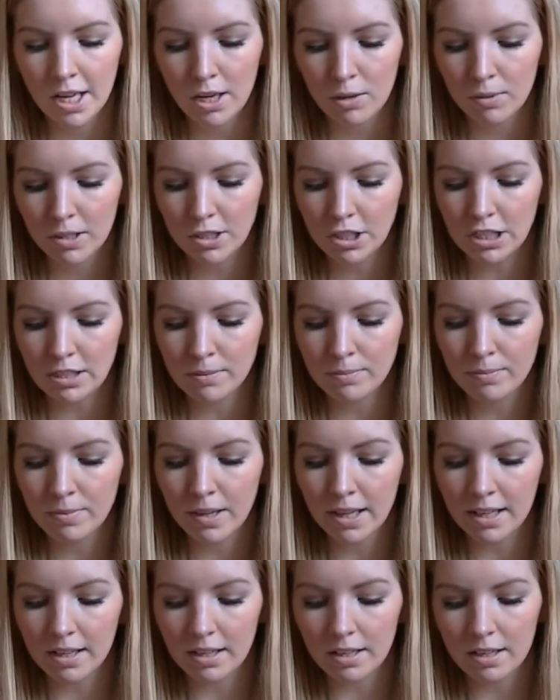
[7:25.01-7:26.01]
which is
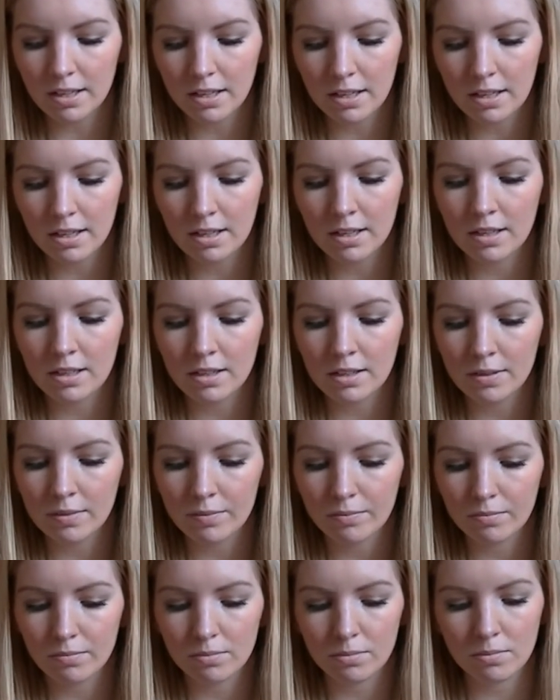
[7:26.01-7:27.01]
like a
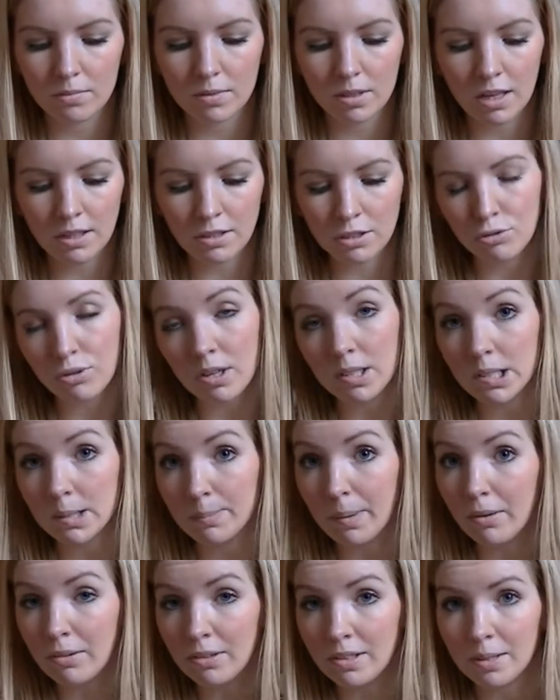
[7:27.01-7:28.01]
kind of
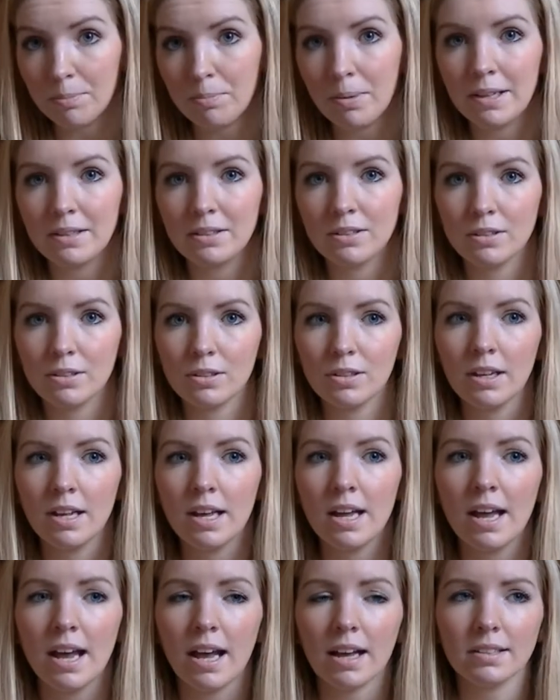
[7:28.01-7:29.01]
transparent lip pencil.
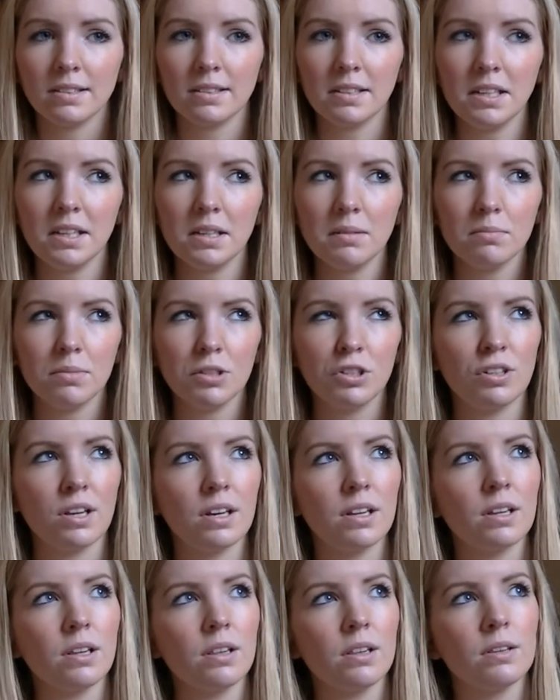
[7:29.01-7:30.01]
I seen
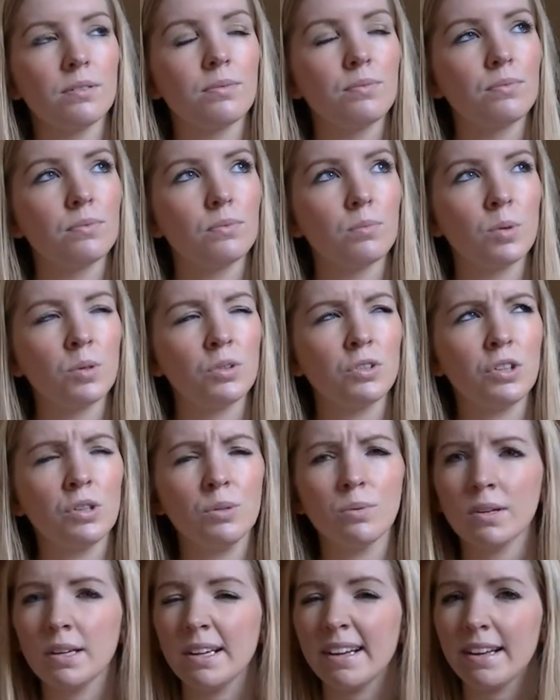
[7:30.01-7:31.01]

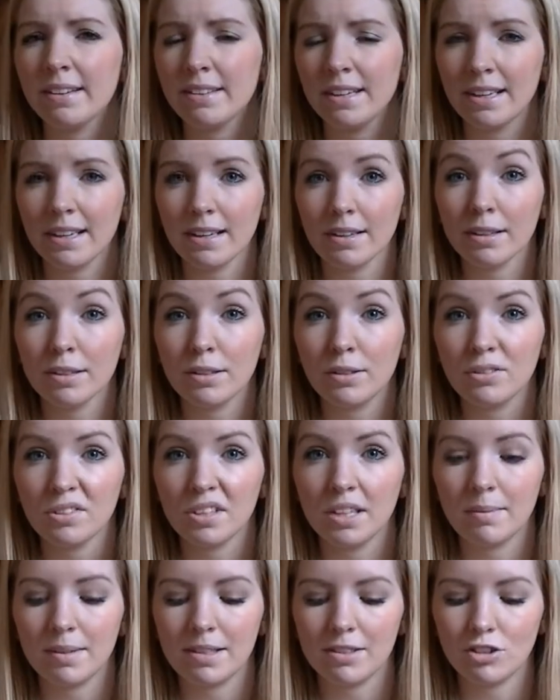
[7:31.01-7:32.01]
Michelle1218, I think our
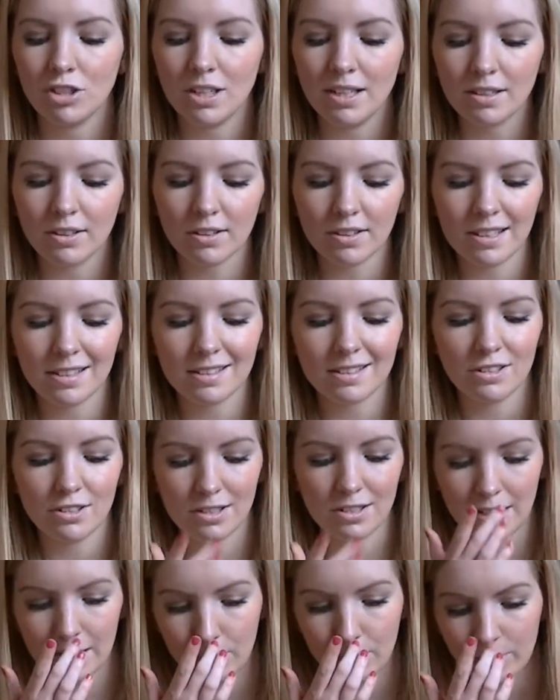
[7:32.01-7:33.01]
username is, she got this and she
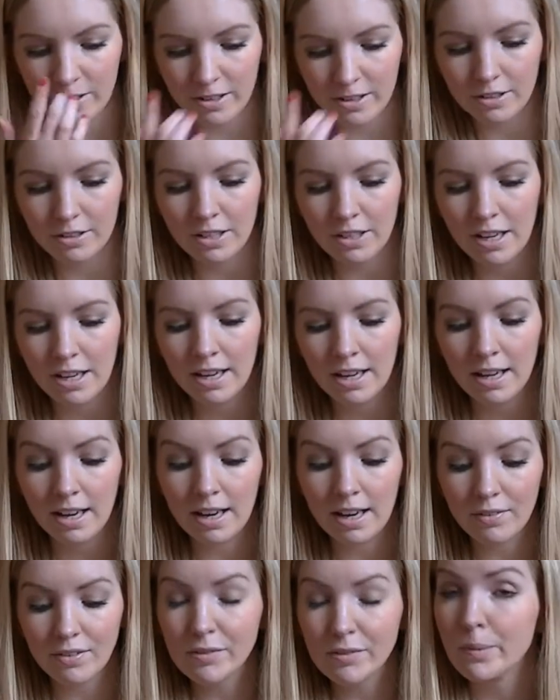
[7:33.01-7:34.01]
said it worked.
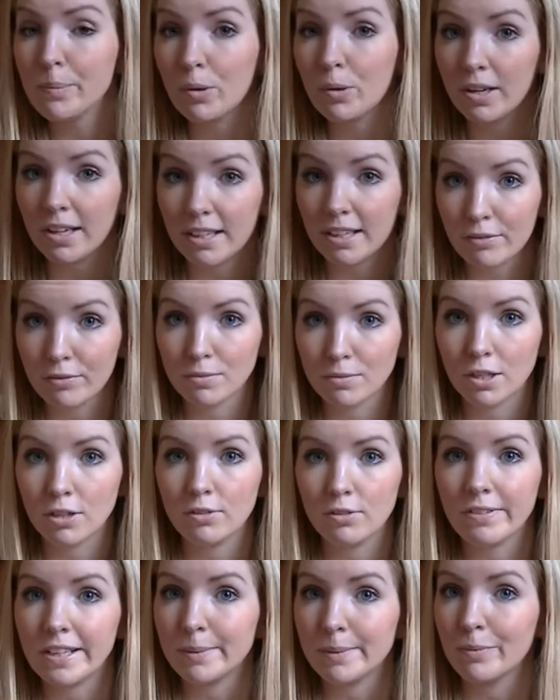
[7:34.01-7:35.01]
And I've never bought anything from Too
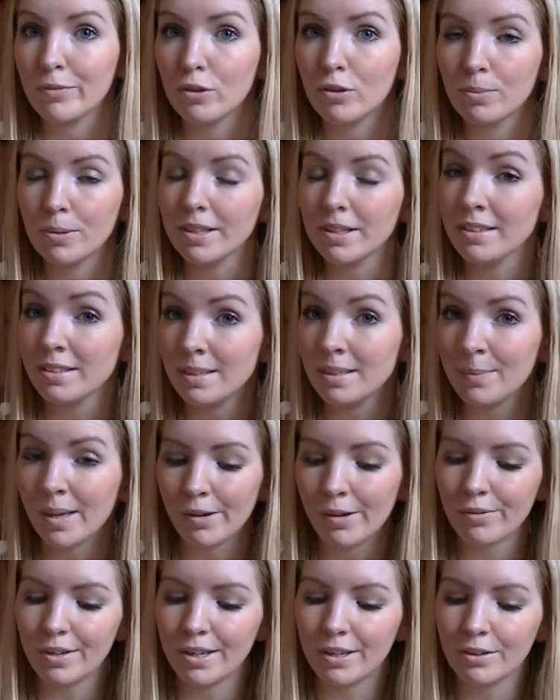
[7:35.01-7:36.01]
Faced before, but this seemed
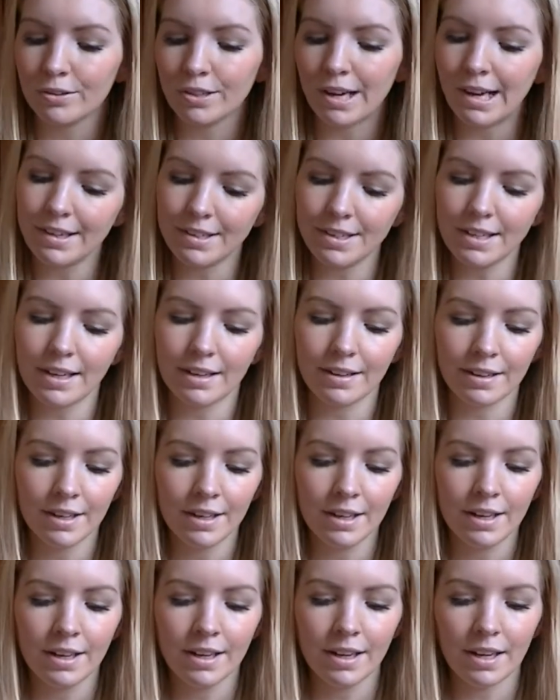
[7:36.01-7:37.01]
like a really good idea.
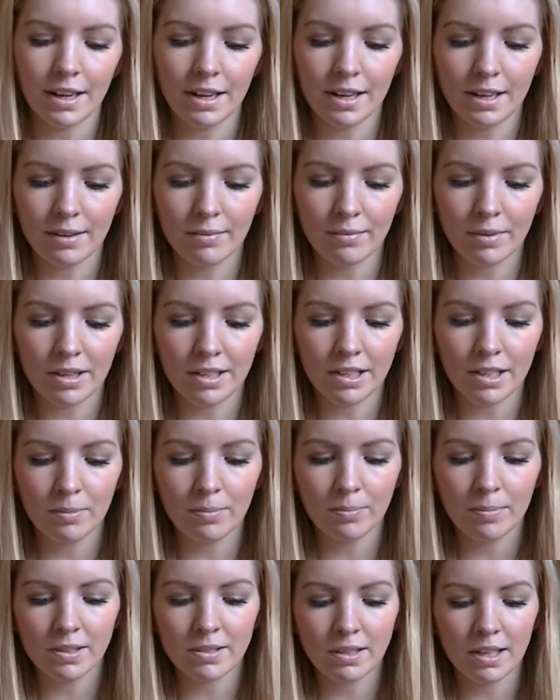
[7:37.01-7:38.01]

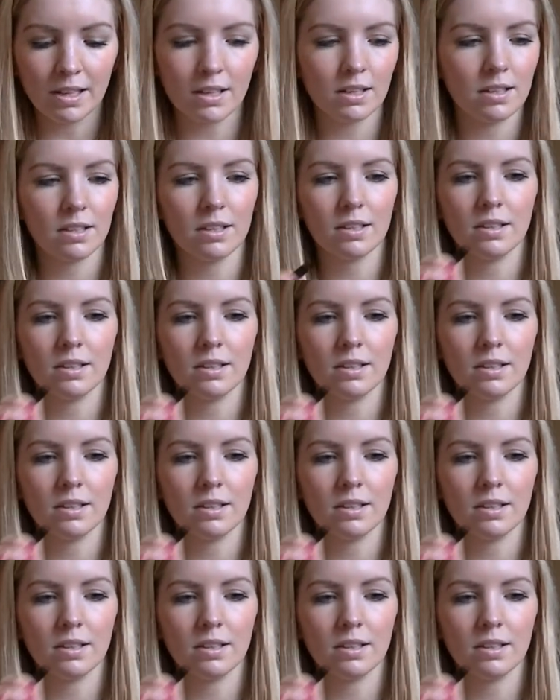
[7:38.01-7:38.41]
It's like